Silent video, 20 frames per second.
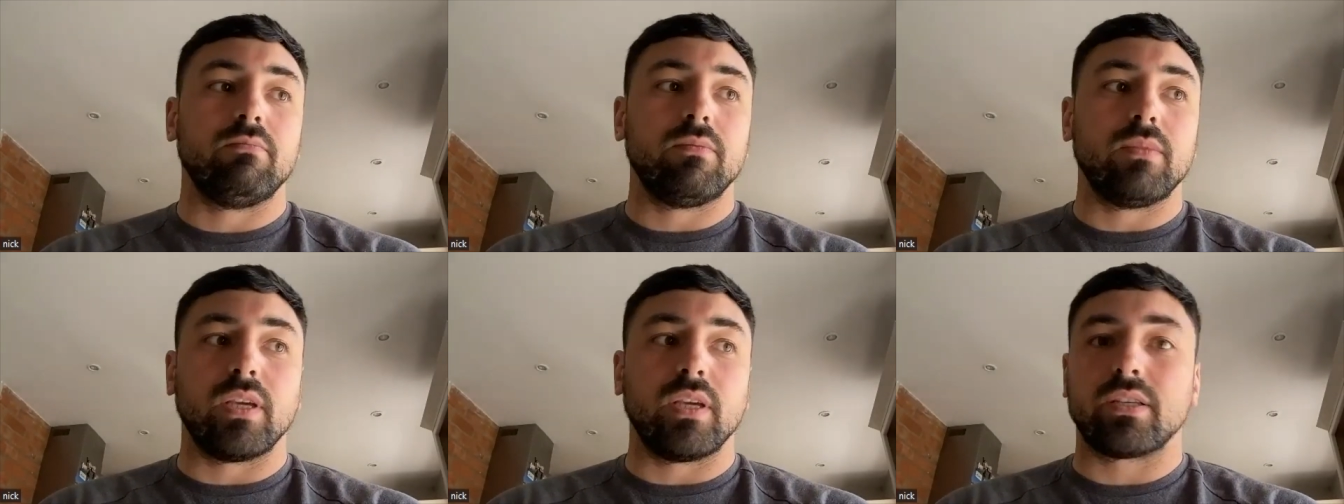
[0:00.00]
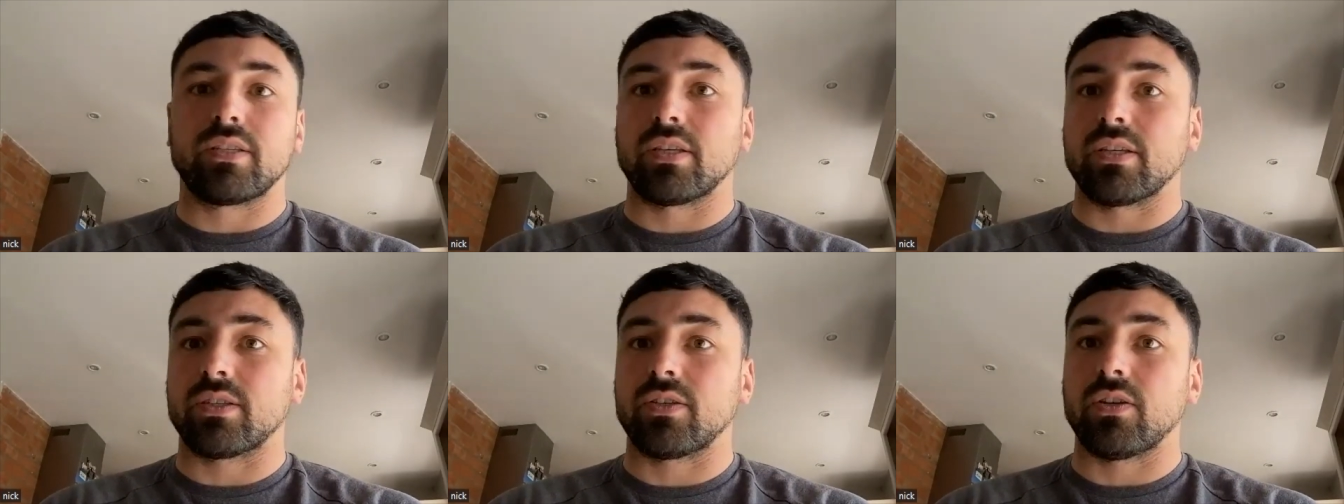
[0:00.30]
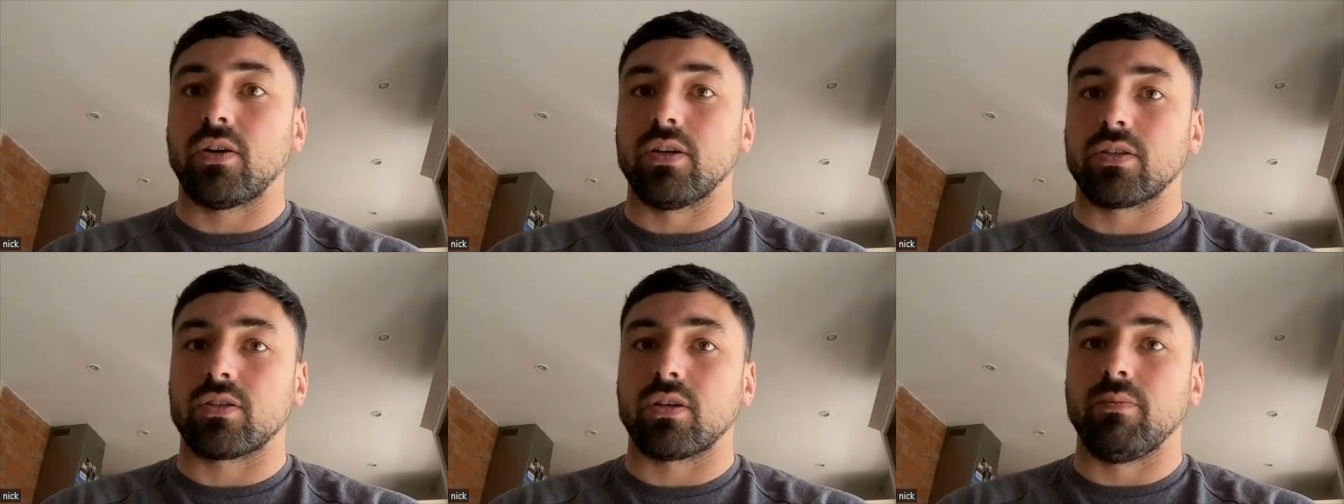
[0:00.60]
it's
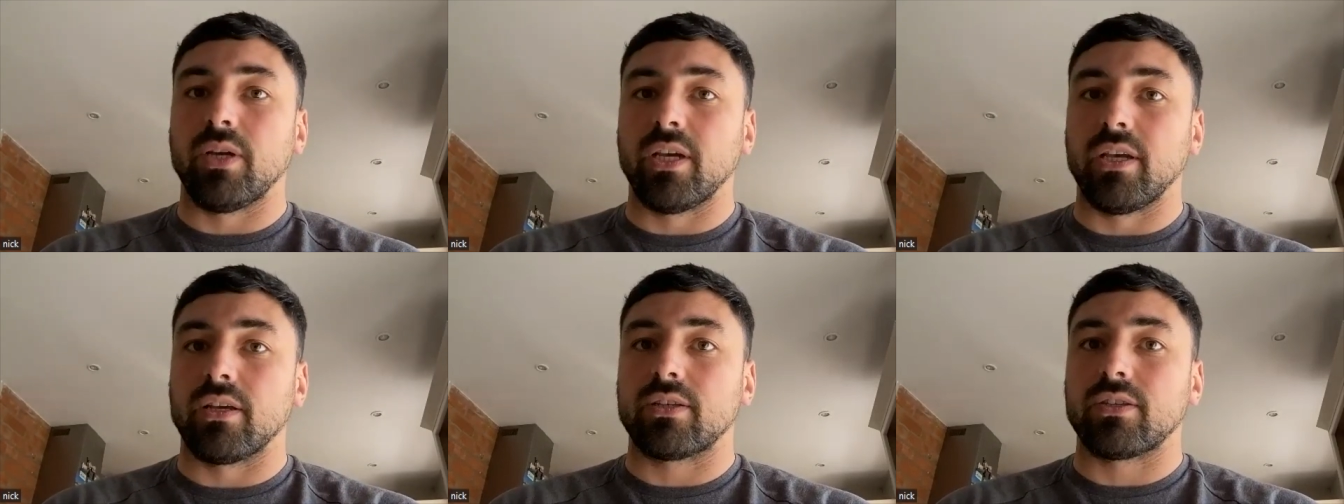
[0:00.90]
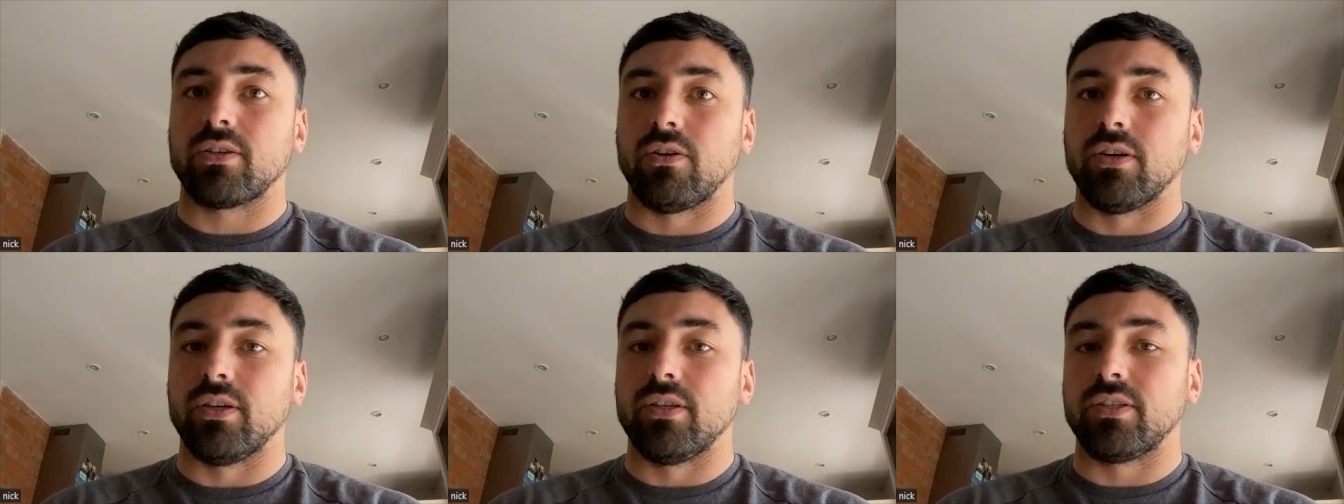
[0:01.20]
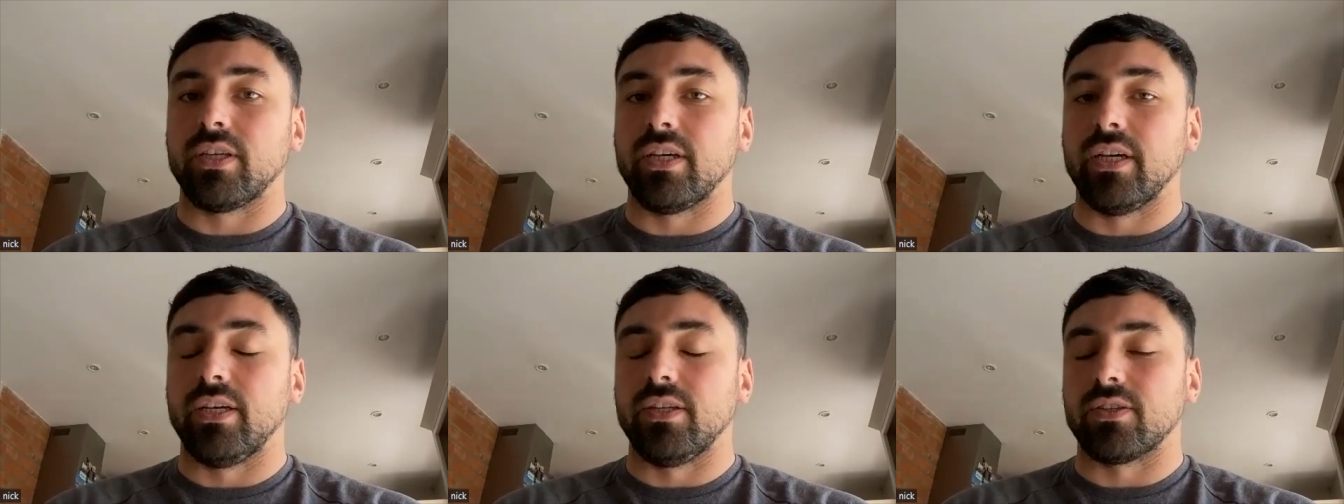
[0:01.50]
going to be an exciting
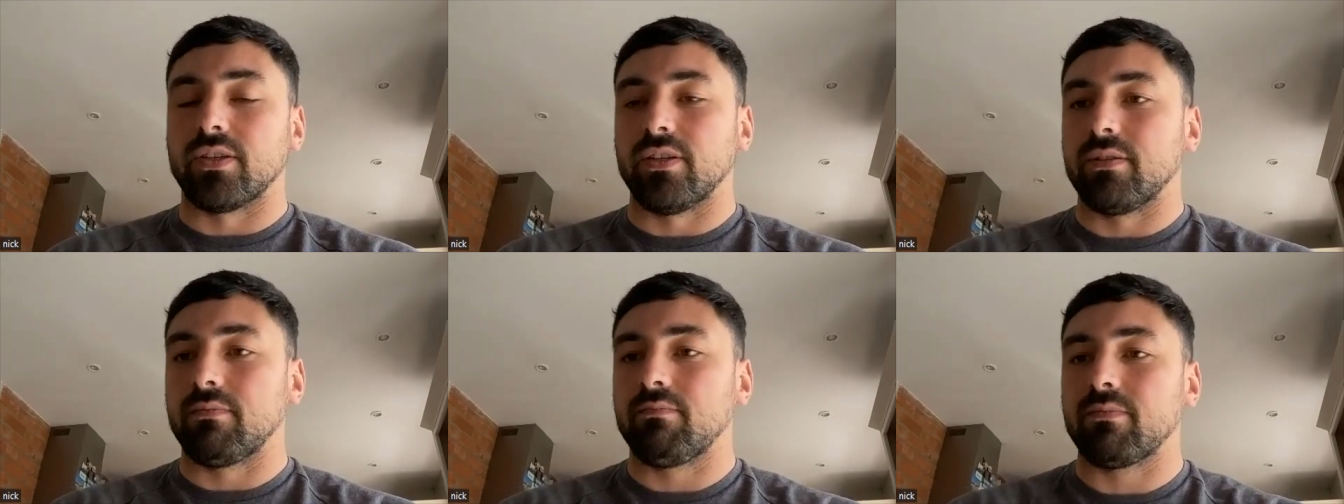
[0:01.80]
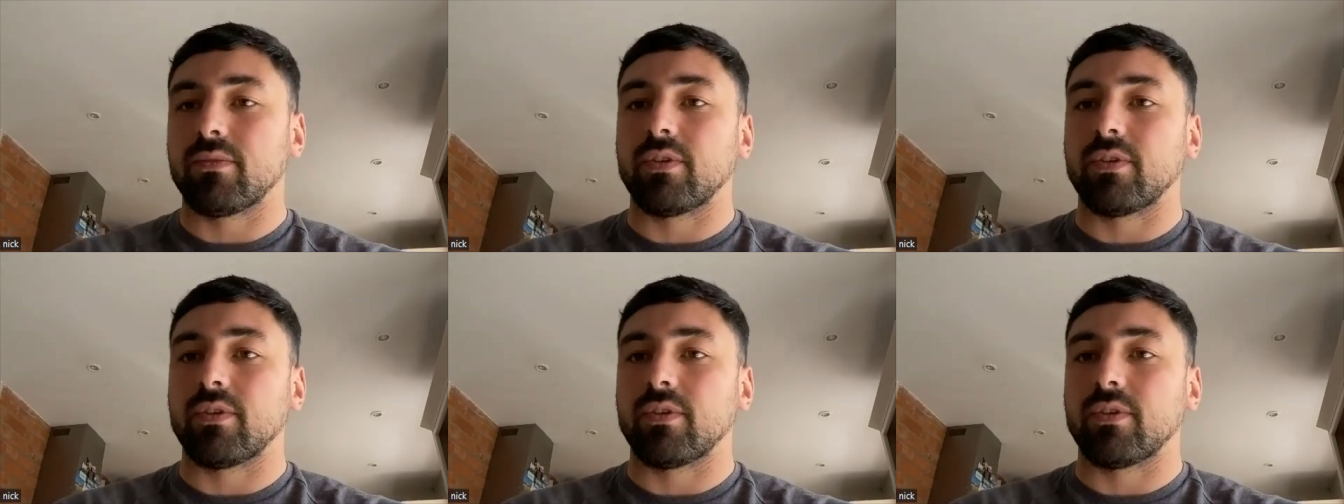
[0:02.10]
season.